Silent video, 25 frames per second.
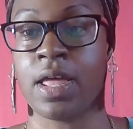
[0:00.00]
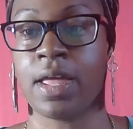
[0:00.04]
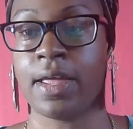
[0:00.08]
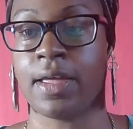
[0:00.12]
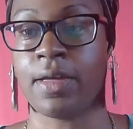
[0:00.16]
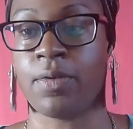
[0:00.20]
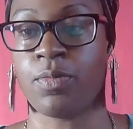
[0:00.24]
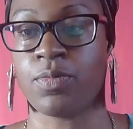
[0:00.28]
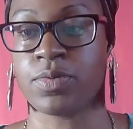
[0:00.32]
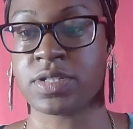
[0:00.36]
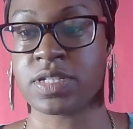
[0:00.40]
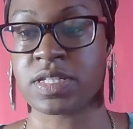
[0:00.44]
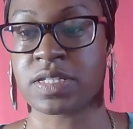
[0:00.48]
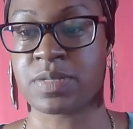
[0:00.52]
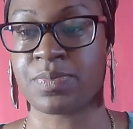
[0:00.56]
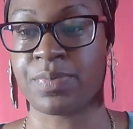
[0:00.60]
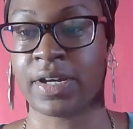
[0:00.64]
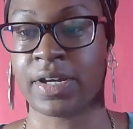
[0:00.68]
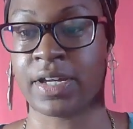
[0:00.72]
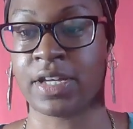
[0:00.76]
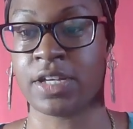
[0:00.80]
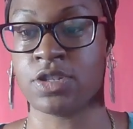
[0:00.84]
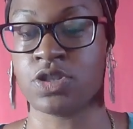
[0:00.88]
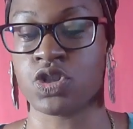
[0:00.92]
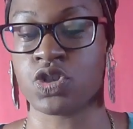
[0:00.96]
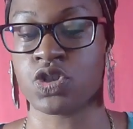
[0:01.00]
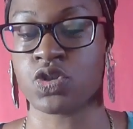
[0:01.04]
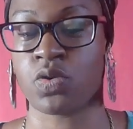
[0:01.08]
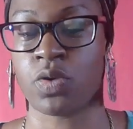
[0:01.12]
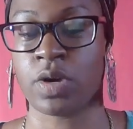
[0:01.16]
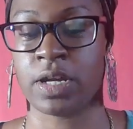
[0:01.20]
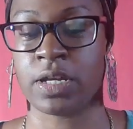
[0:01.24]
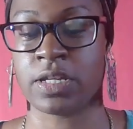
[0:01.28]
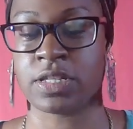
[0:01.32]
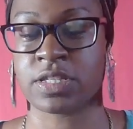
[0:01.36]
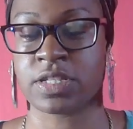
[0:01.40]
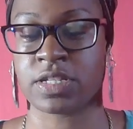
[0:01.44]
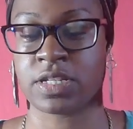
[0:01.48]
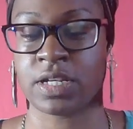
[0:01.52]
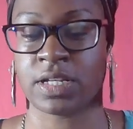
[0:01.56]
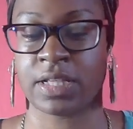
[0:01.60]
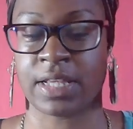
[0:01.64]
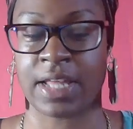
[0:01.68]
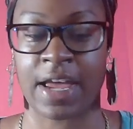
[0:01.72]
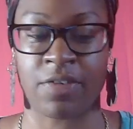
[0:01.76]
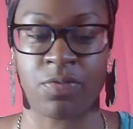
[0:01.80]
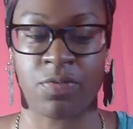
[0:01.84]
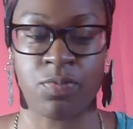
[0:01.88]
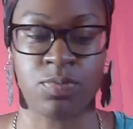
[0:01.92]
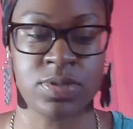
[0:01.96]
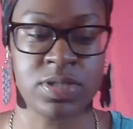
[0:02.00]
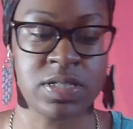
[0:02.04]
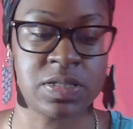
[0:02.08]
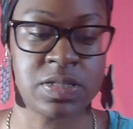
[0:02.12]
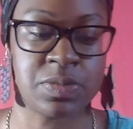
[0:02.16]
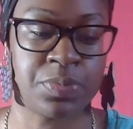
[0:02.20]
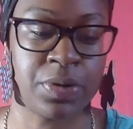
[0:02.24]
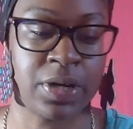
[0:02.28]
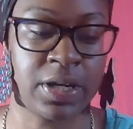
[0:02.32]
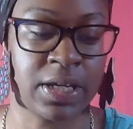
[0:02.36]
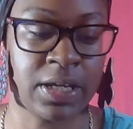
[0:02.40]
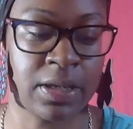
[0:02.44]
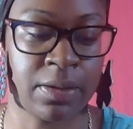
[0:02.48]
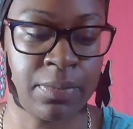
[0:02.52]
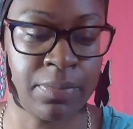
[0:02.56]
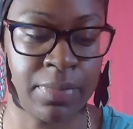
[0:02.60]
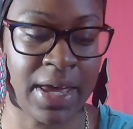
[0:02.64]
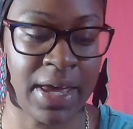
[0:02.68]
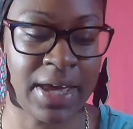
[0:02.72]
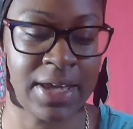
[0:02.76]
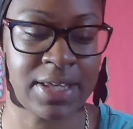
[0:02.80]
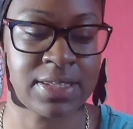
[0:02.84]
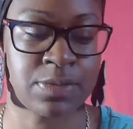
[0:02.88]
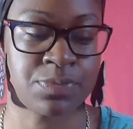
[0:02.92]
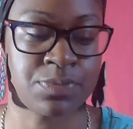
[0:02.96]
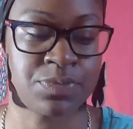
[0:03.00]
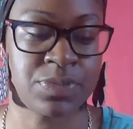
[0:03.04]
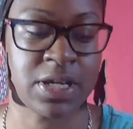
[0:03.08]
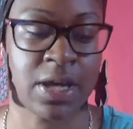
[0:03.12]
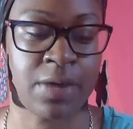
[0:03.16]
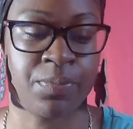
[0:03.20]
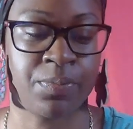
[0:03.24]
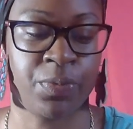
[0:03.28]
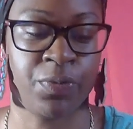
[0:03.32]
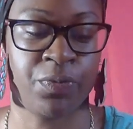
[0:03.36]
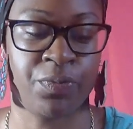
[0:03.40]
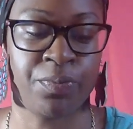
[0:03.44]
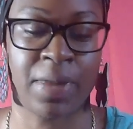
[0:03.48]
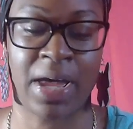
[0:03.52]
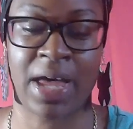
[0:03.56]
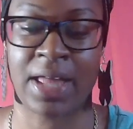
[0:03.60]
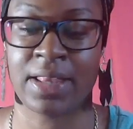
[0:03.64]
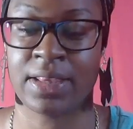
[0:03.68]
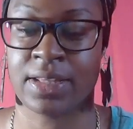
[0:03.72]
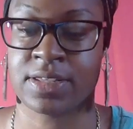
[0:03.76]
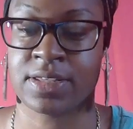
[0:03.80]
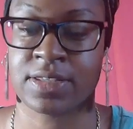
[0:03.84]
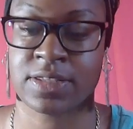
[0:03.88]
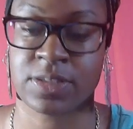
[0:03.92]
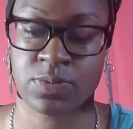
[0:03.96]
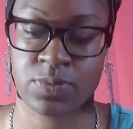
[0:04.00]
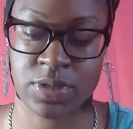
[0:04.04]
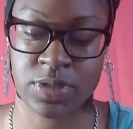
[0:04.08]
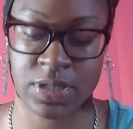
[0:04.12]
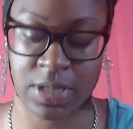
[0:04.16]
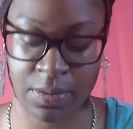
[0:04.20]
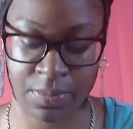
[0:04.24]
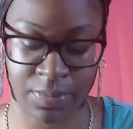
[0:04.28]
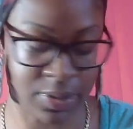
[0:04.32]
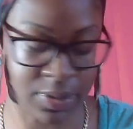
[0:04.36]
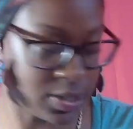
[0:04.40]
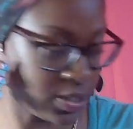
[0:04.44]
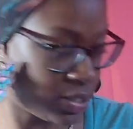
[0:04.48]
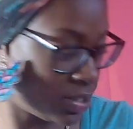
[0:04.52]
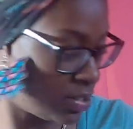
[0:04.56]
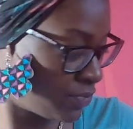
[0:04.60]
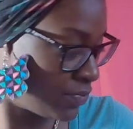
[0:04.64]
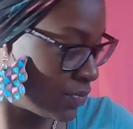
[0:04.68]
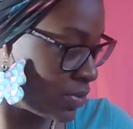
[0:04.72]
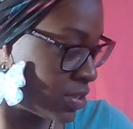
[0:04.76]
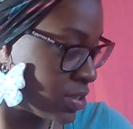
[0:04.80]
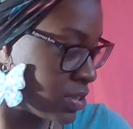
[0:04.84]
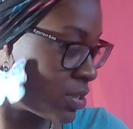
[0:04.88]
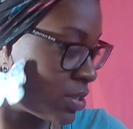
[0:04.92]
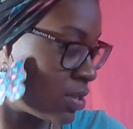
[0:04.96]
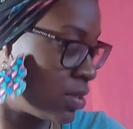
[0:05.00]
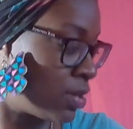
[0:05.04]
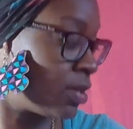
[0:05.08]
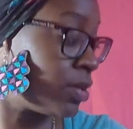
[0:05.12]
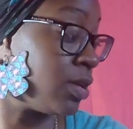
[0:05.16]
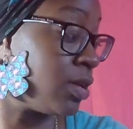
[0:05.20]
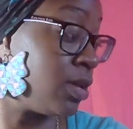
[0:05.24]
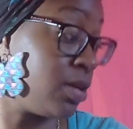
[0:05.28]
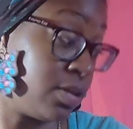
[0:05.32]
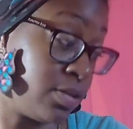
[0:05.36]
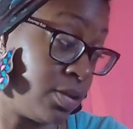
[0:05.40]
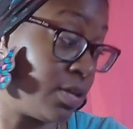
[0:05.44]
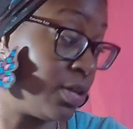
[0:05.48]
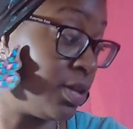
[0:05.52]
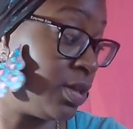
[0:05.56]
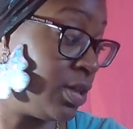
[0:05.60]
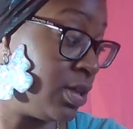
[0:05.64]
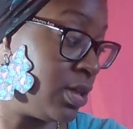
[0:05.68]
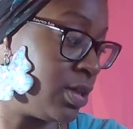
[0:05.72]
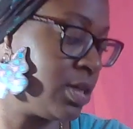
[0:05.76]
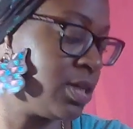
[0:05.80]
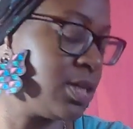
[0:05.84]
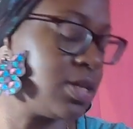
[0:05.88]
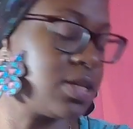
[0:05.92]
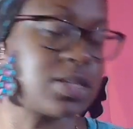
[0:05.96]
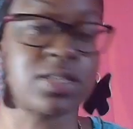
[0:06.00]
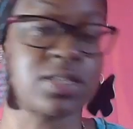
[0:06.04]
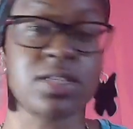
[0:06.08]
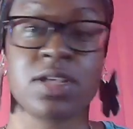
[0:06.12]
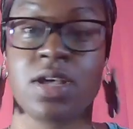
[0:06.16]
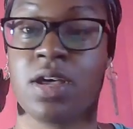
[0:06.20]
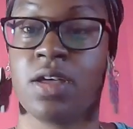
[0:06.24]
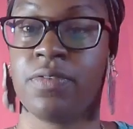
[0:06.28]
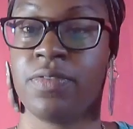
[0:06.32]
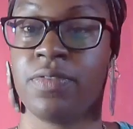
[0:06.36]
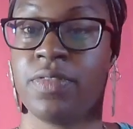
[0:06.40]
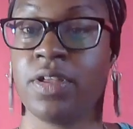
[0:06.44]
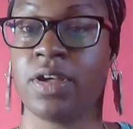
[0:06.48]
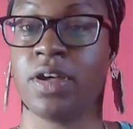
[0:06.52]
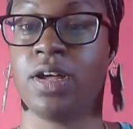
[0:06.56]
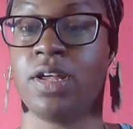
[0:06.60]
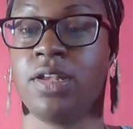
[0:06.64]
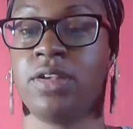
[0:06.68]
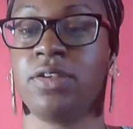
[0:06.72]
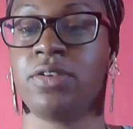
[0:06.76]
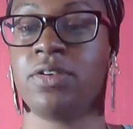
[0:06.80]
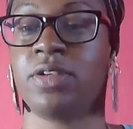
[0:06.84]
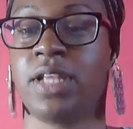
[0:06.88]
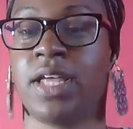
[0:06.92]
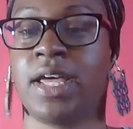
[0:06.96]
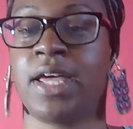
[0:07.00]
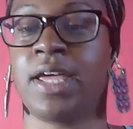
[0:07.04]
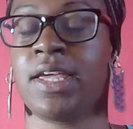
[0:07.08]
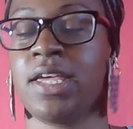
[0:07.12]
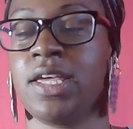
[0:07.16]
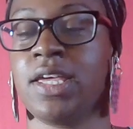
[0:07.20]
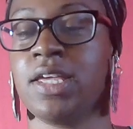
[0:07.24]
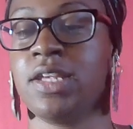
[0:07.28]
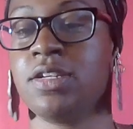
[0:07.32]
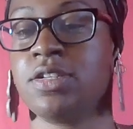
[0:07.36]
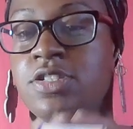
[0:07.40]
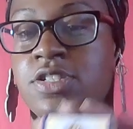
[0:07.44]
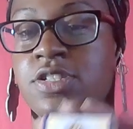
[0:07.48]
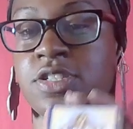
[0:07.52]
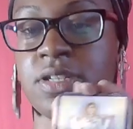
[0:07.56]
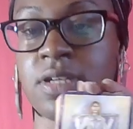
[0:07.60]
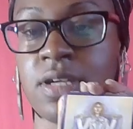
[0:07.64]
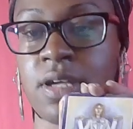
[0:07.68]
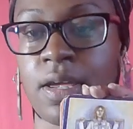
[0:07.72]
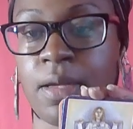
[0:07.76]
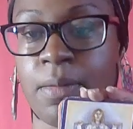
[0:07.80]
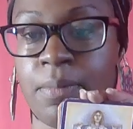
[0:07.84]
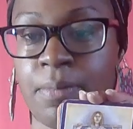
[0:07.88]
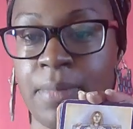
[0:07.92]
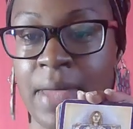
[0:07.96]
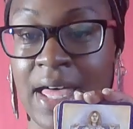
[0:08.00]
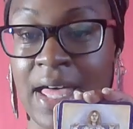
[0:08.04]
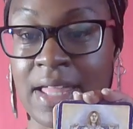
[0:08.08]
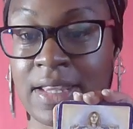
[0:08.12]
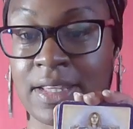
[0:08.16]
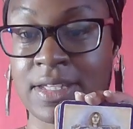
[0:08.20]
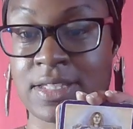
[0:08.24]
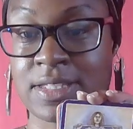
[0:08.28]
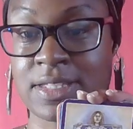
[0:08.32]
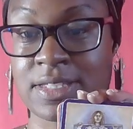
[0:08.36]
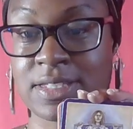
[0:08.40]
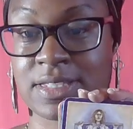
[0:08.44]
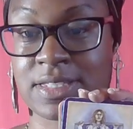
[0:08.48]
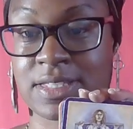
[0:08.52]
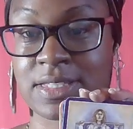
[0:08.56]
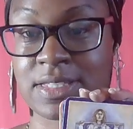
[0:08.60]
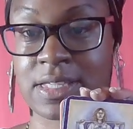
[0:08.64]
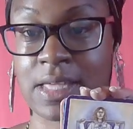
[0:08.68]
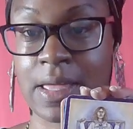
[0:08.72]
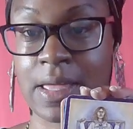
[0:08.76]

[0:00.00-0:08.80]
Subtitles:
And which is bringing joy into your life, which is bringing back some type of balance, which I believe is it is the underlying energy, balance.